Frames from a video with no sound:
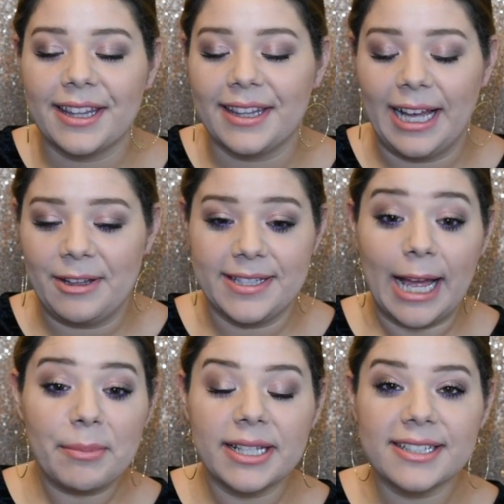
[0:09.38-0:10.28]
how this
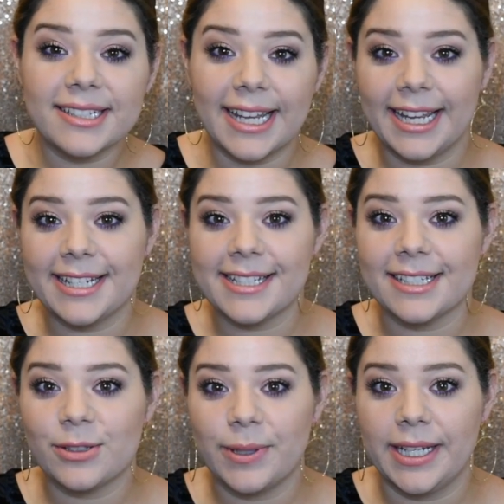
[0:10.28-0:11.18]
happened, and
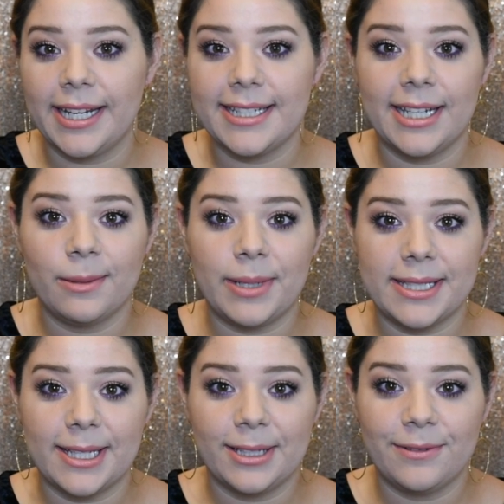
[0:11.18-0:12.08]
2018
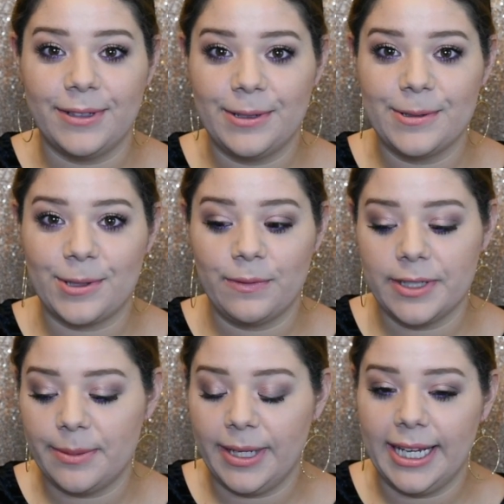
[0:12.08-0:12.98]
basically feels over
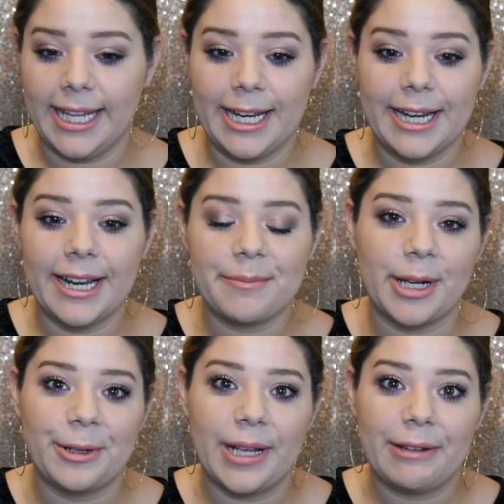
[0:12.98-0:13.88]
to me and I'm
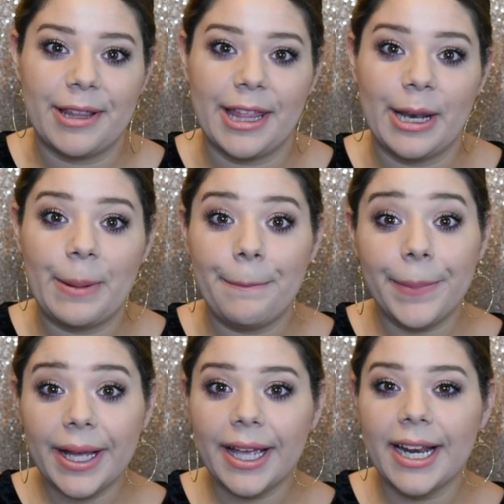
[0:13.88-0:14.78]
not okay with it.
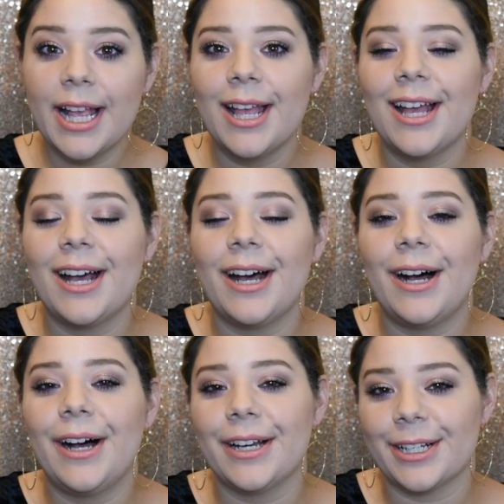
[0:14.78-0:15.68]
But
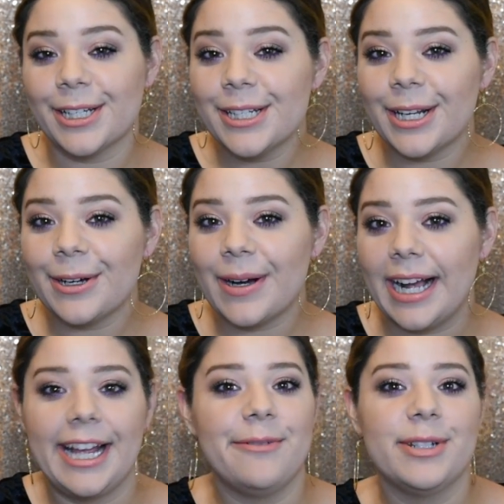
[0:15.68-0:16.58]
on a good note,
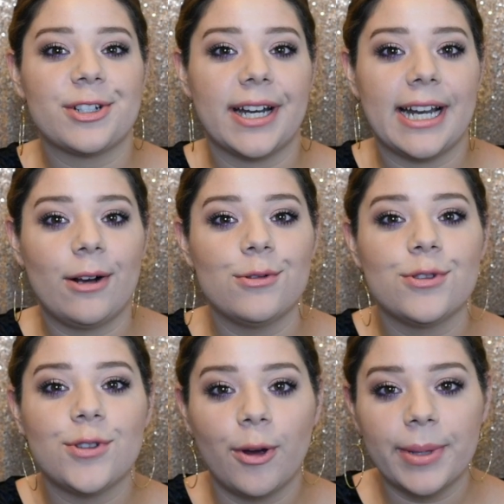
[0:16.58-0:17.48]
I have been trying out
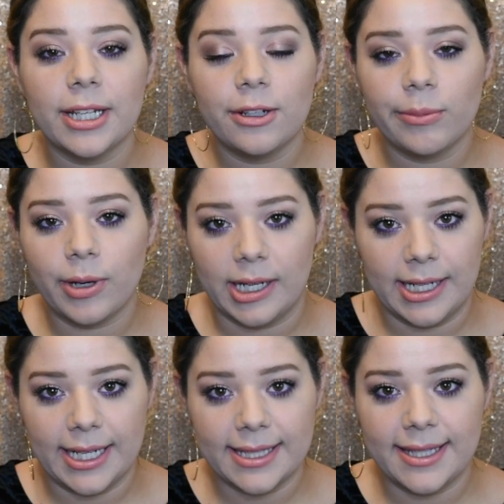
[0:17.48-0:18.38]
so many new
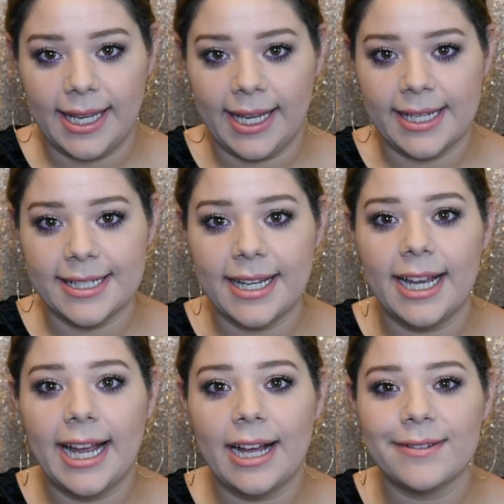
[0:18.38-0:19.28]
products and
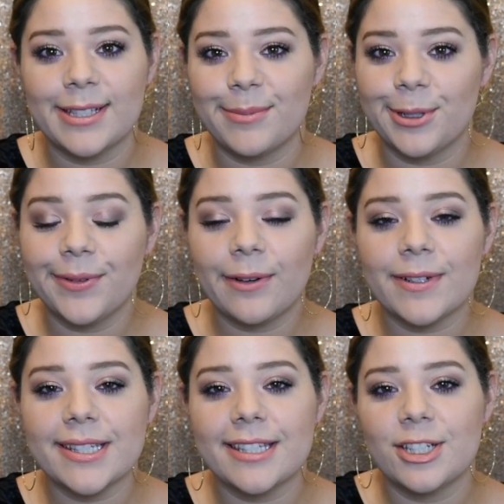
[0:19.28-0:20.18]
I have some new
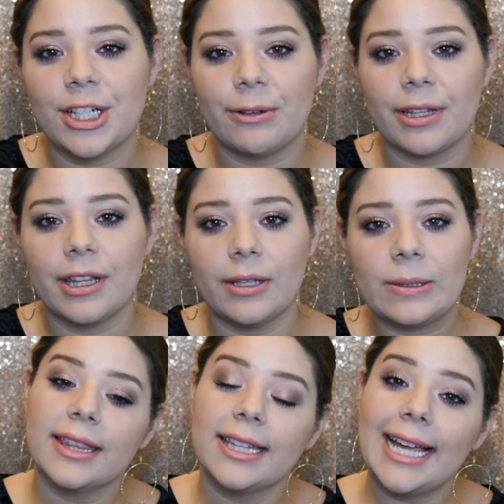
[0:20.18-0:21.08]
favorites to share with
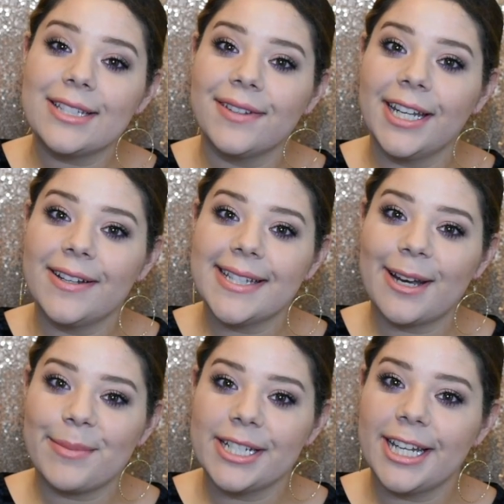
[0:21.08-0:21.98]
you. The last video I did
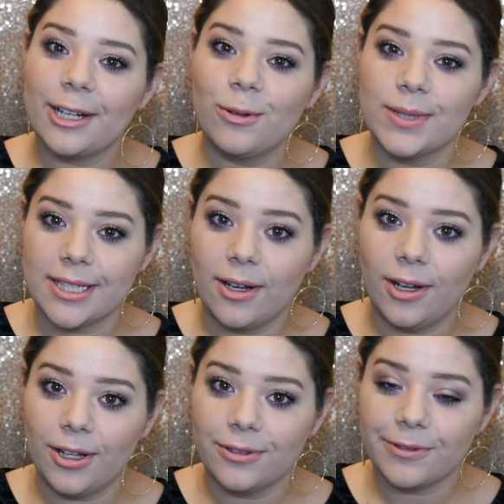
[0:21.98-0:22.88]
on my channel was a
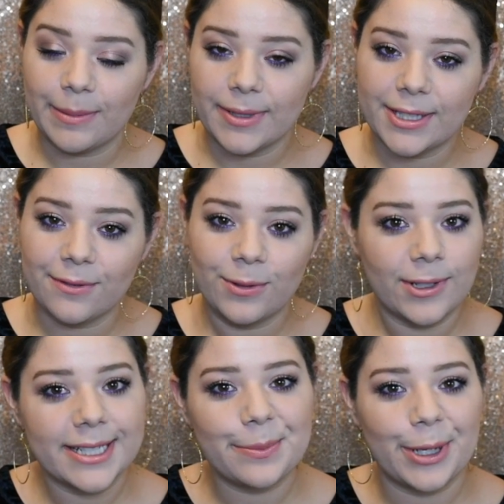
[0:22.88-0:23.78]
haul from the
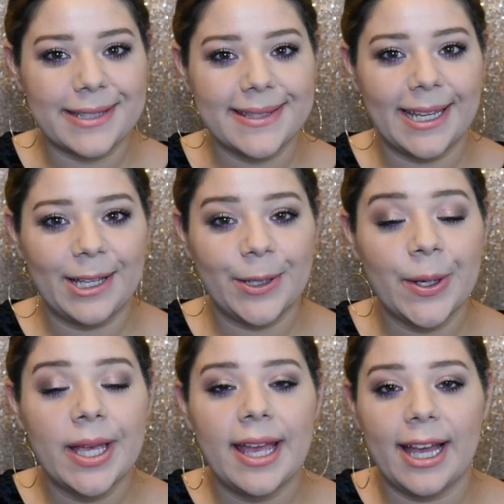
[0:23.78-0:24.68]
Sephora spring sale,
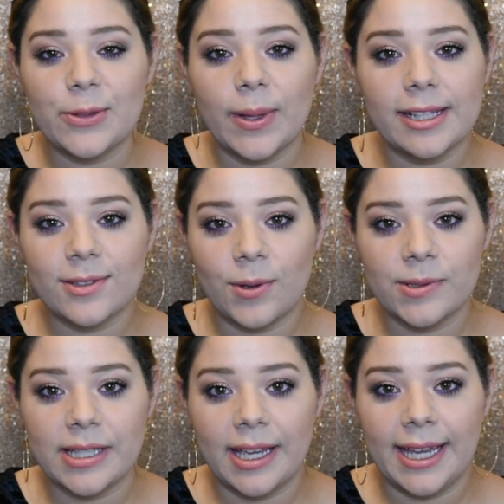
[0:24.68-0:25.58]
as well as
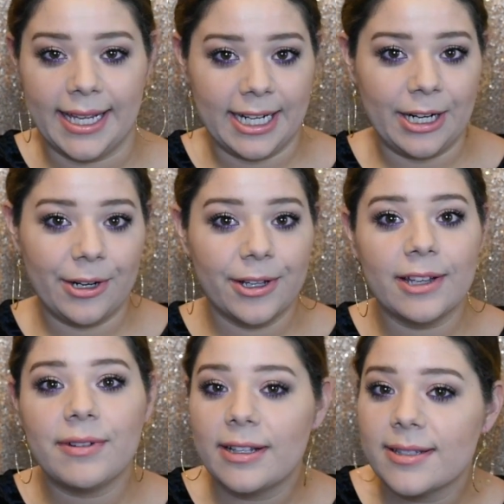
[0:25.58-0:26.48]
Ulta, and at Girl
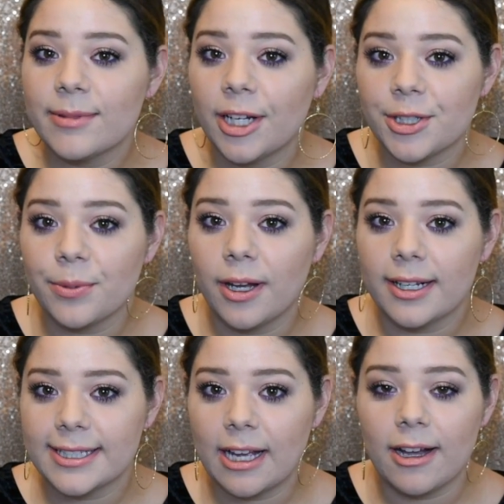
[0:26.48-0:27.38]
I found some Tatcha
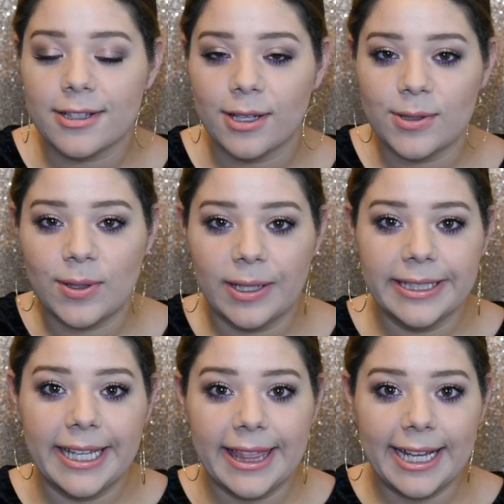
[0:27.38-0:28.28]
products at Costco, so I'll
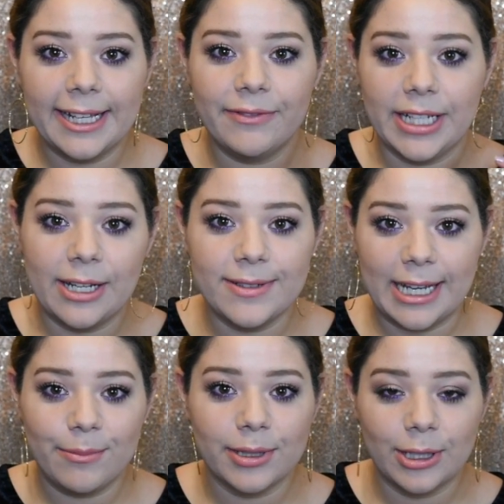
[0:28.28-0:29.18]
link that video
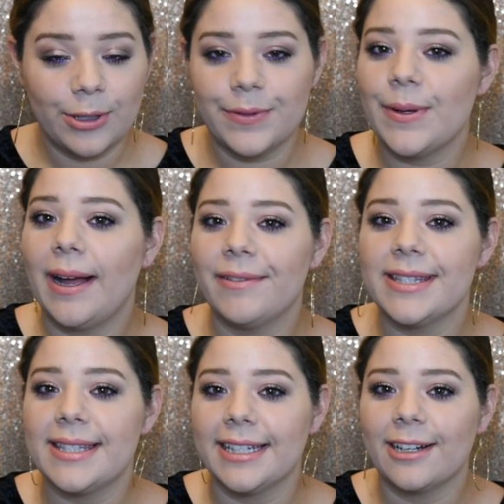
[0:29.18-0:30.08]
down below if you haven't
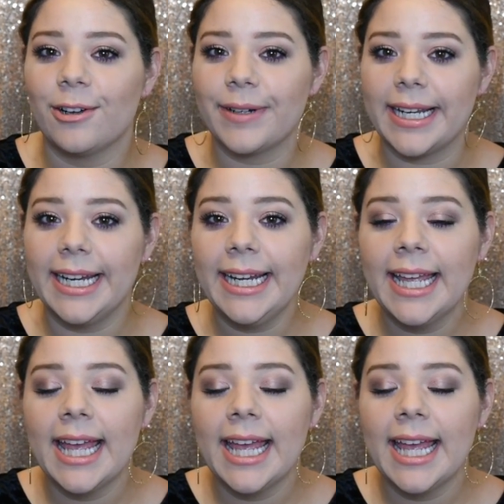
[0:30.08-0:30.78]
seen it already.